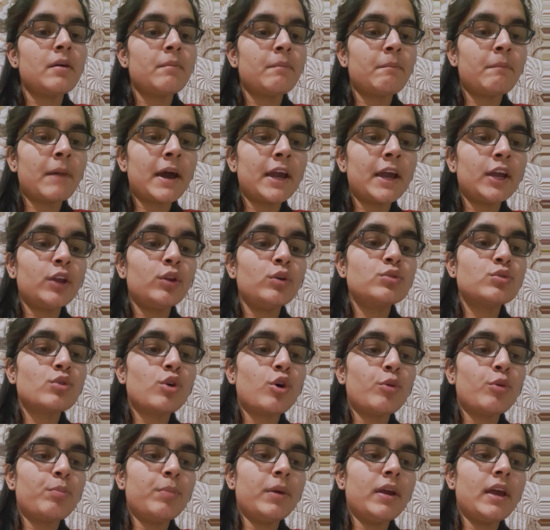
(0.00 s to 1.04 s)

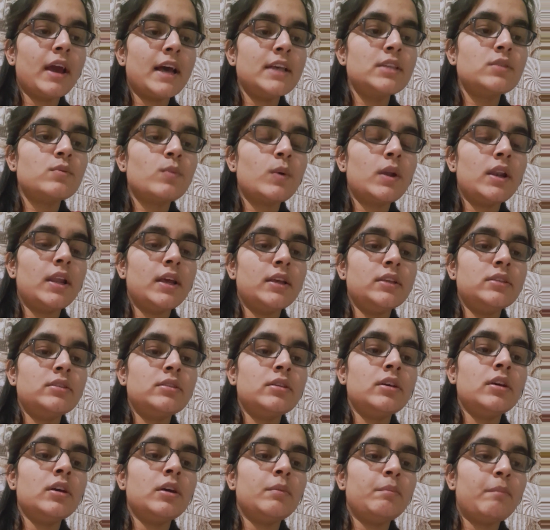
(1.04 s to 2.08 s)
microscopic as well as
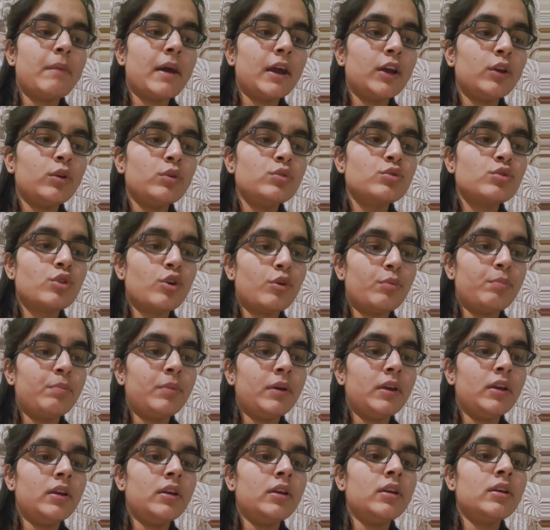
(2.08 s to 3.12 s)

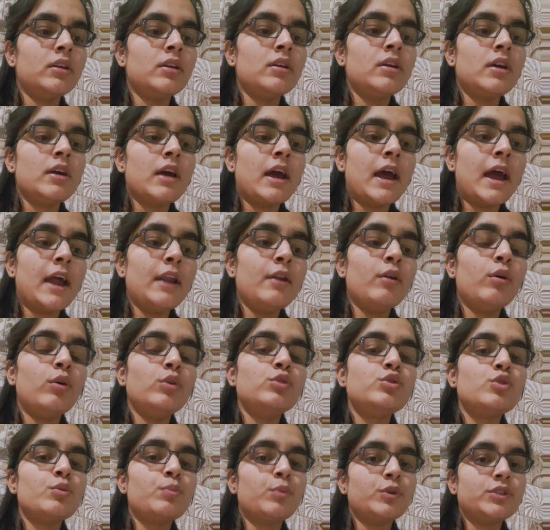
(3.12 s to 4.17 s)
macroscopic and
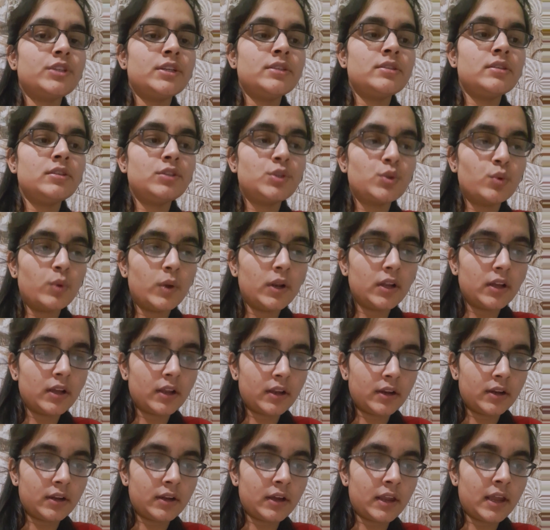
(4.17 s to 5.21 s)
also possesses dual
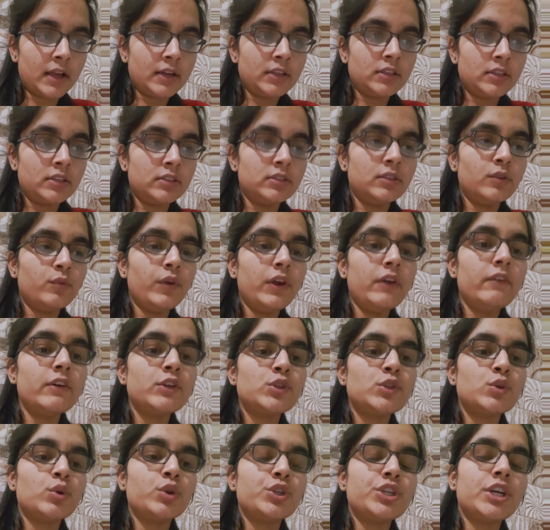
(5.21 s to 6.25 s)
character. The wave
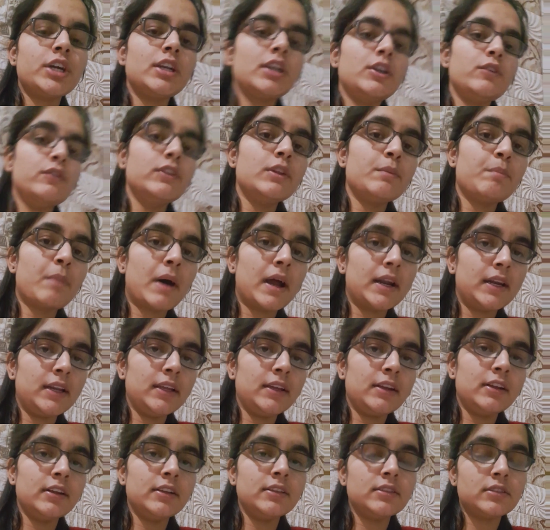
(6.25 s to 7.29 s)
associated with the
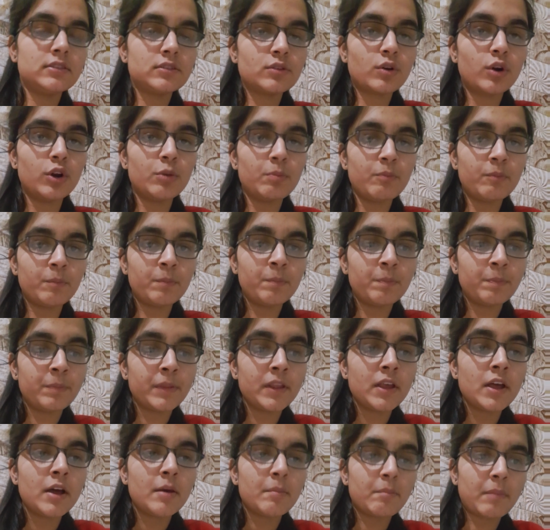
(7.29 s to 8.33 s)
particle is called
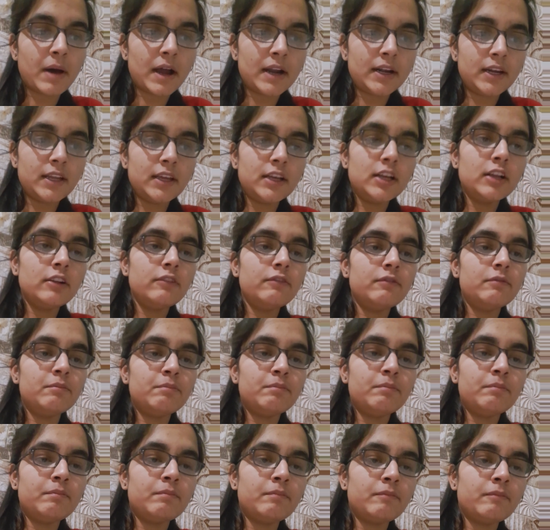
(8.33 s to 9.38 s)
particle
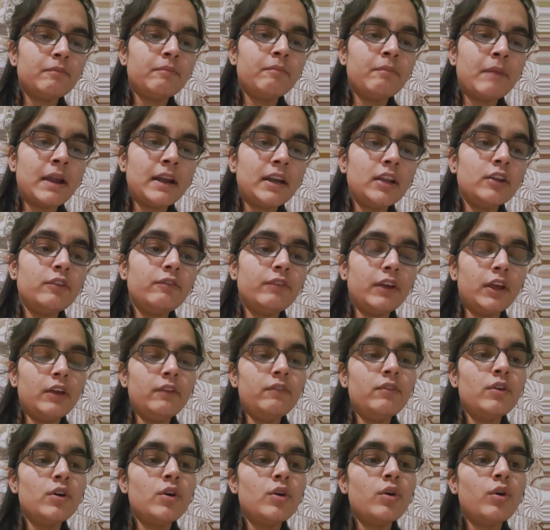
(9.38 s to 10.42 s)
matter wave
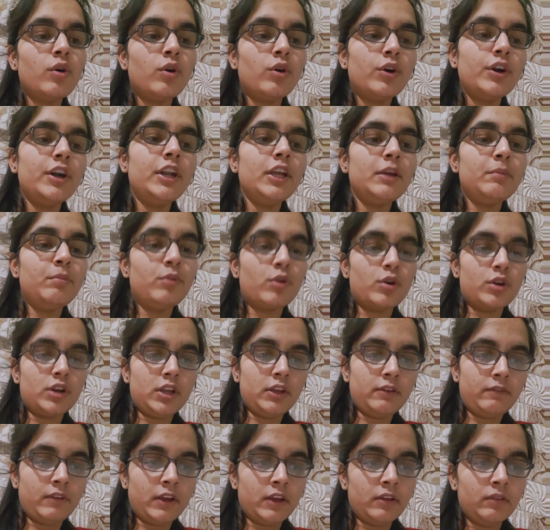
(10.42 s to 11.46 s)
or de
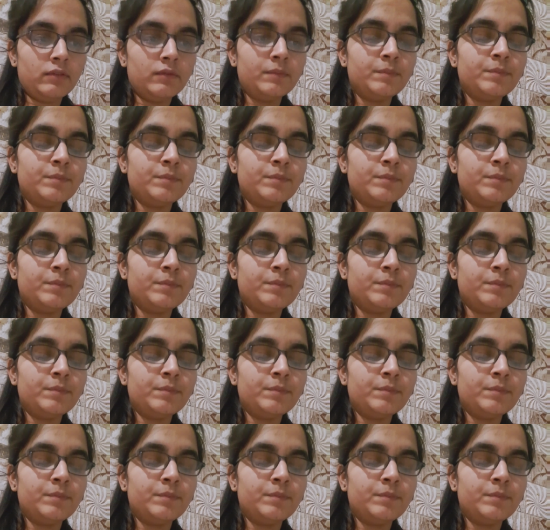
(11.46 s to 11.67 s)
Broglie wave.